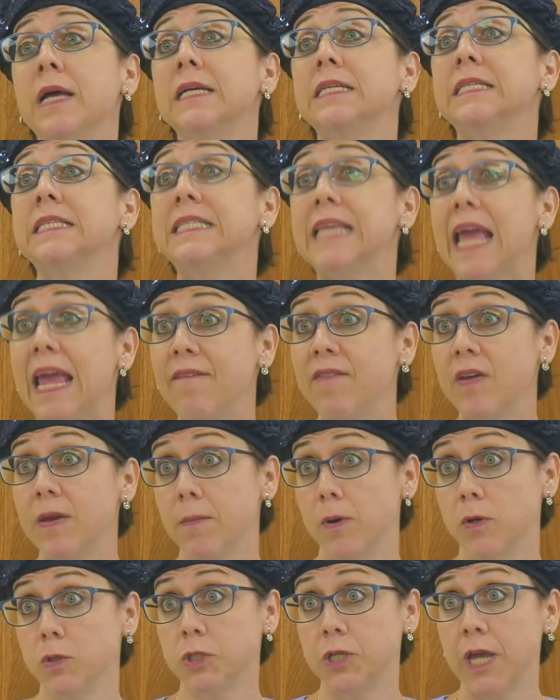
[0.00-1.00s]
saving
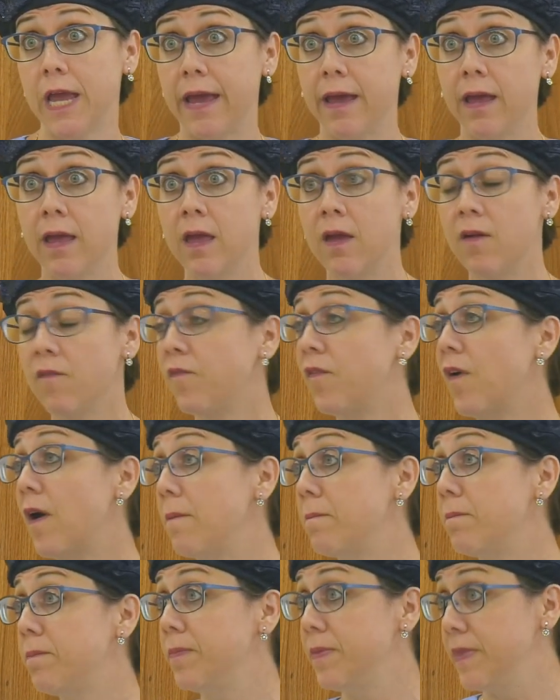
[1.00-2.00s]
Moshe
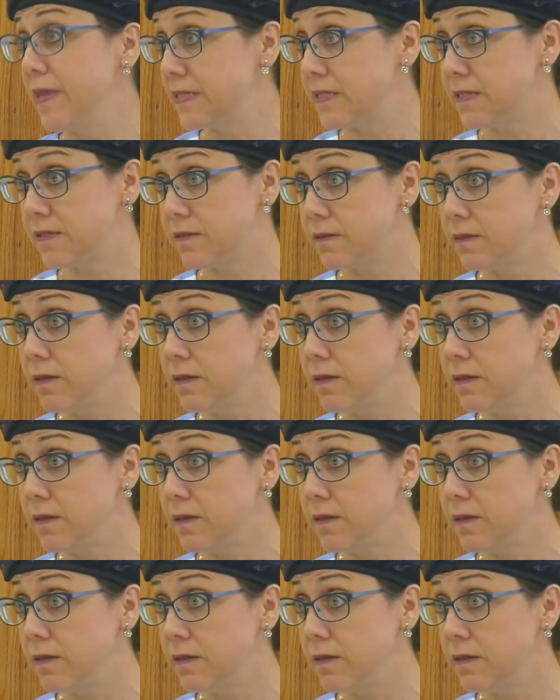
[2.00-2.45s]
from this,